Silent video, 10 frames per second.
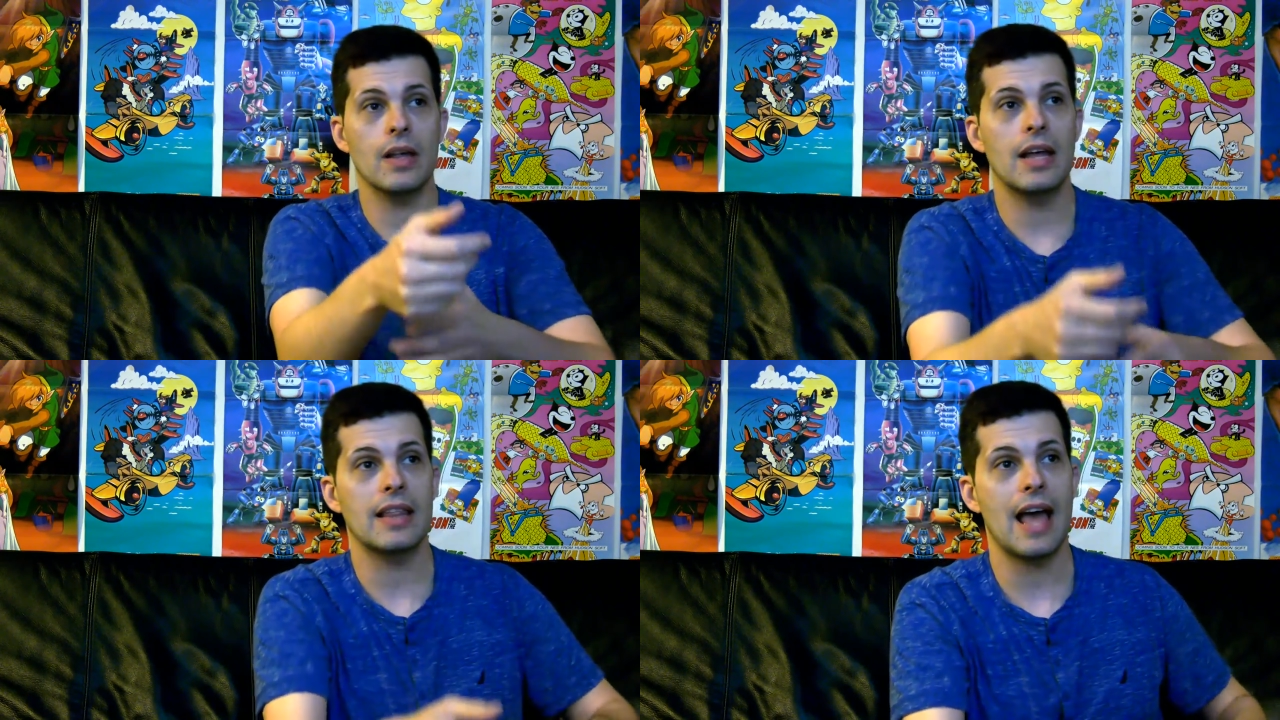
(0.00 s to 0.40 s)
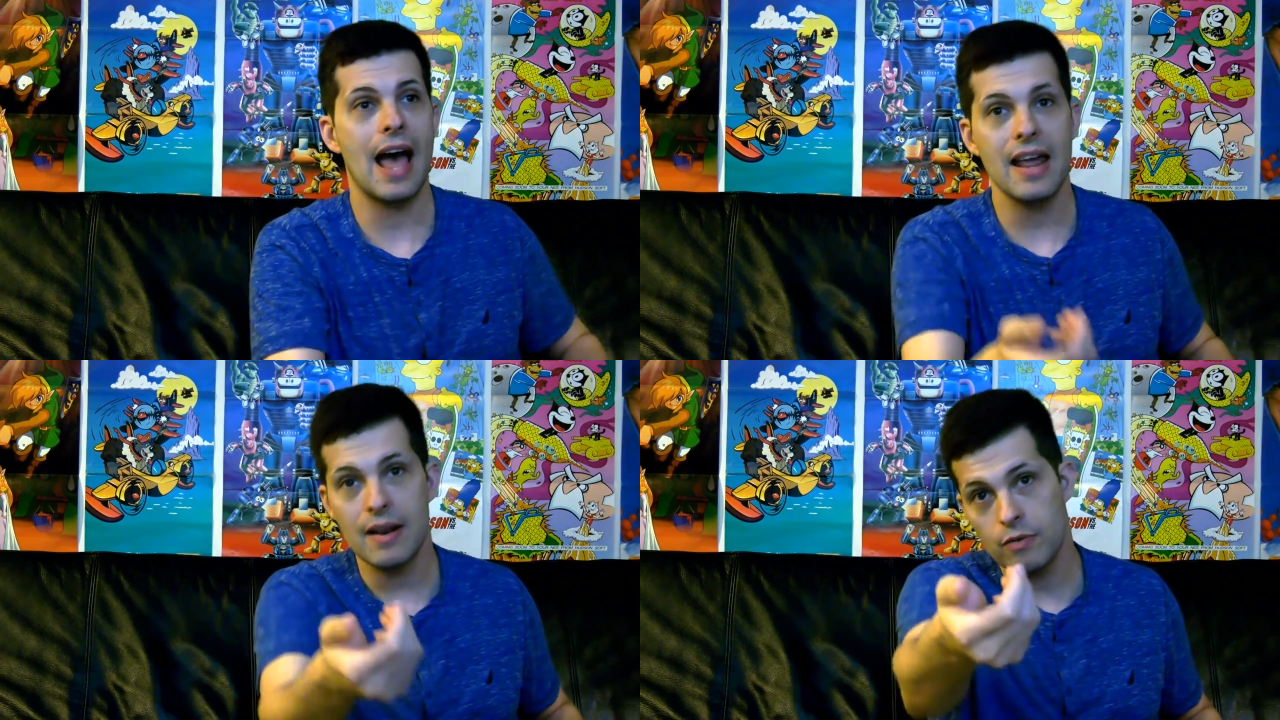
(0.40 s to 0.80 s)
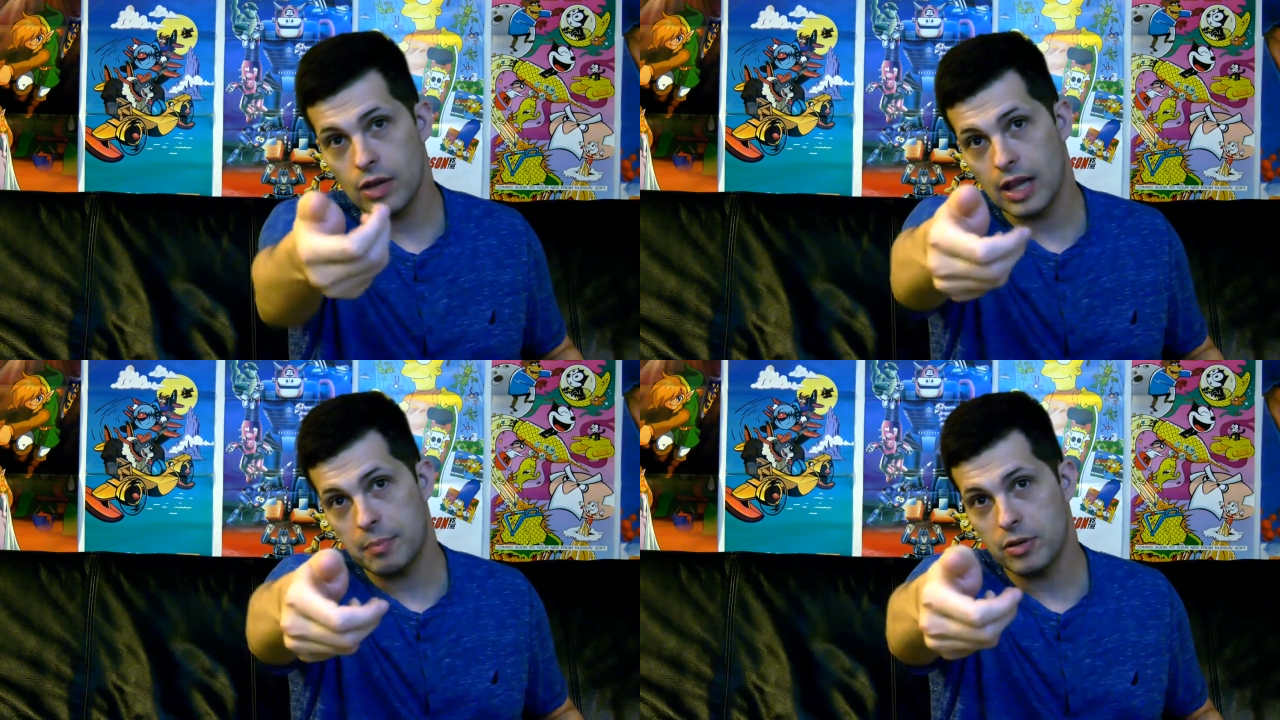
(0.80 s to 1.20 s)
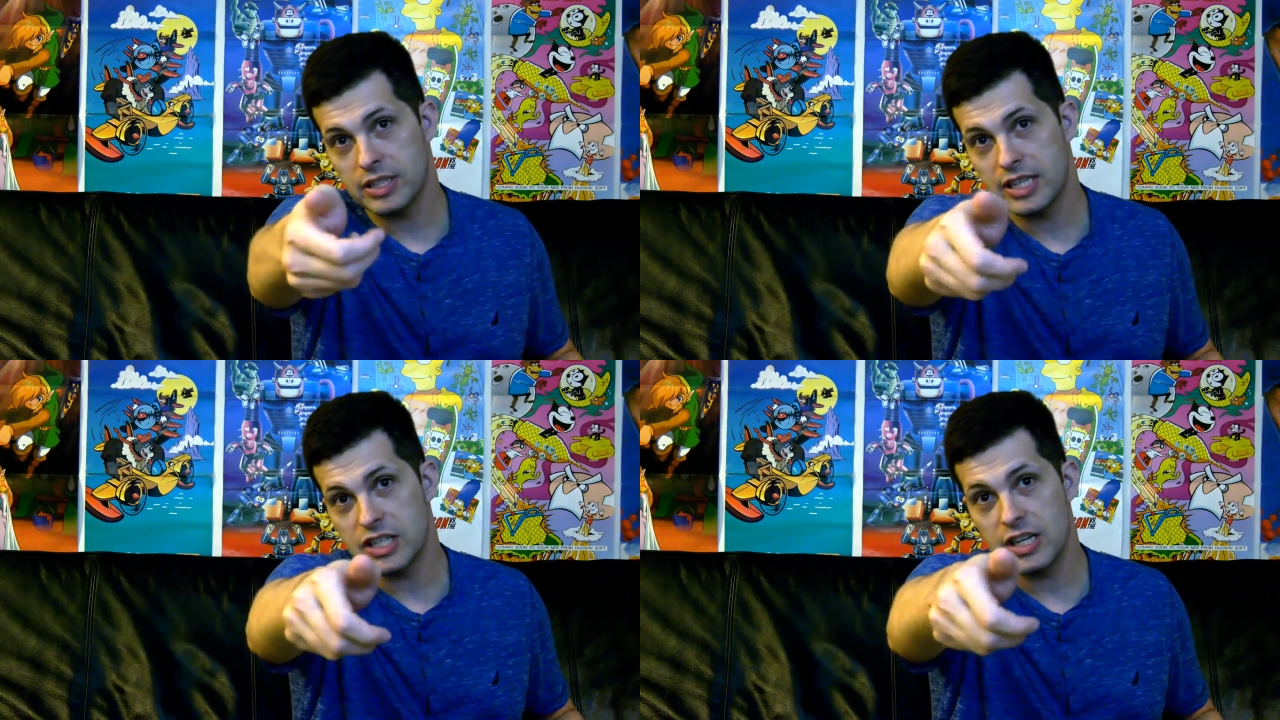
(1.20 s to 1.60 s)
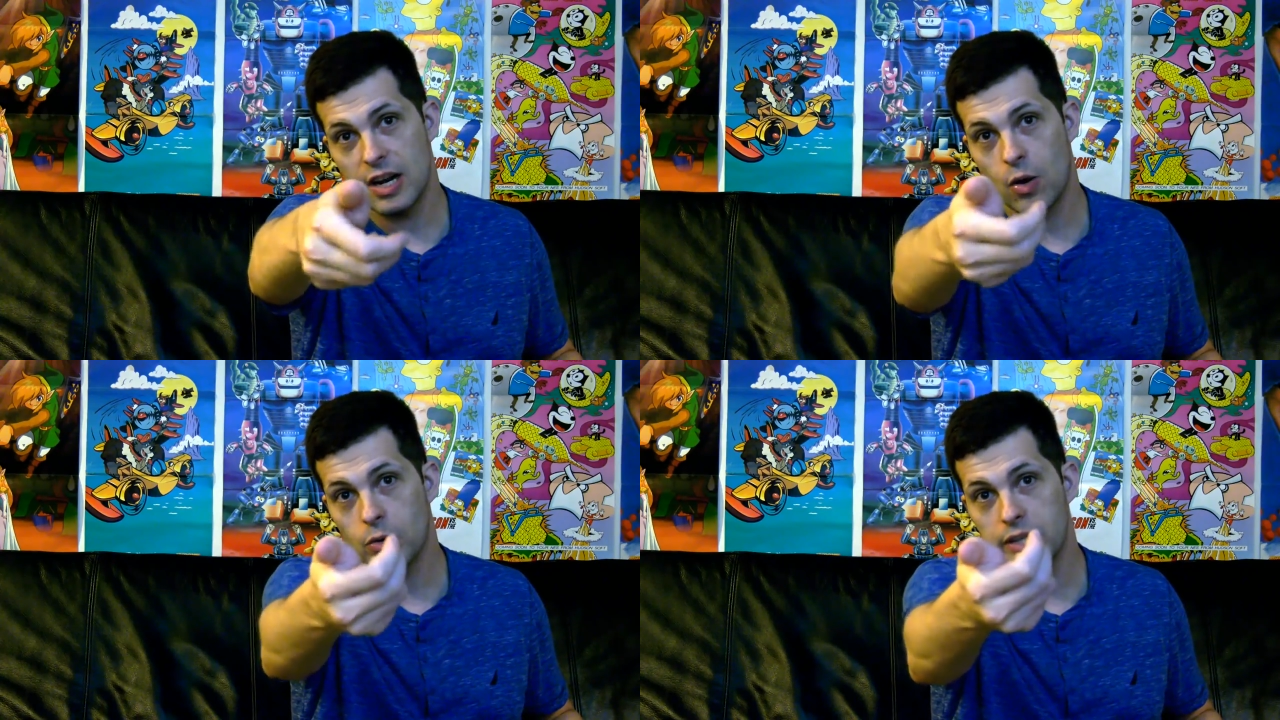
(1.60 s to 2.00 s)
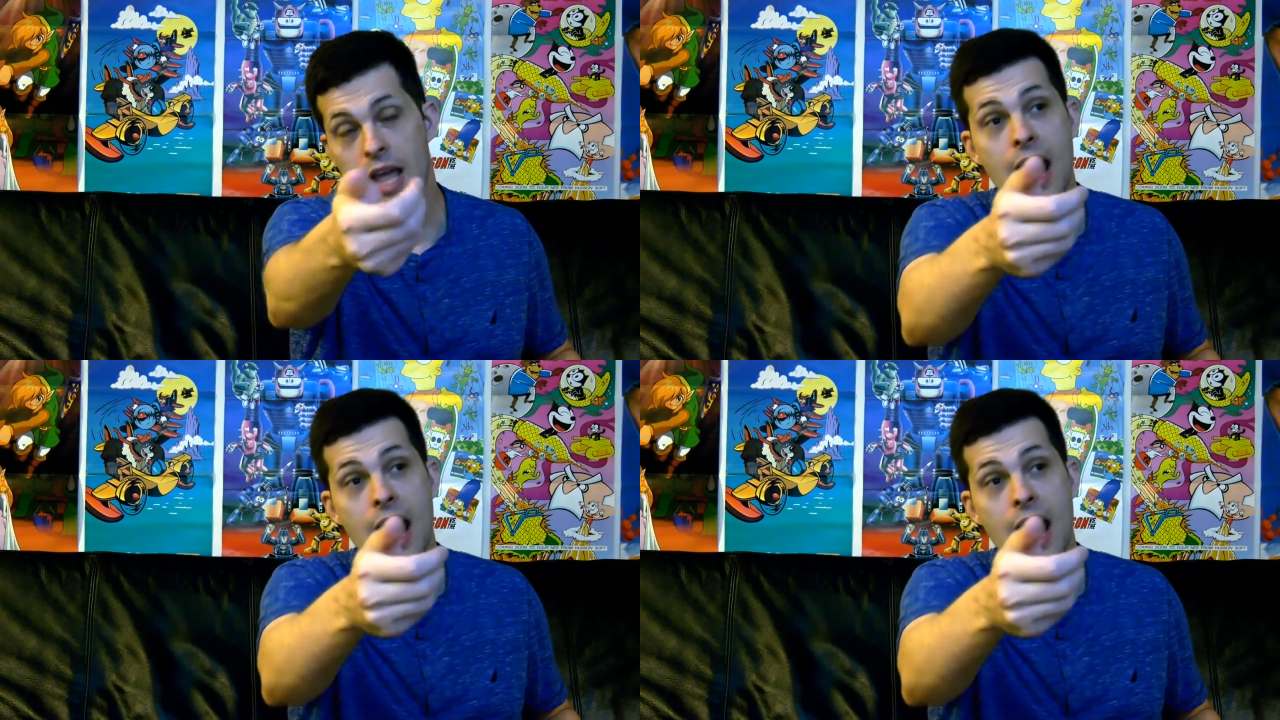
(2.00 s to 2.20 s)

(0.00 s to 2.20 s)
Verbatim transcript: like that and like precision and holding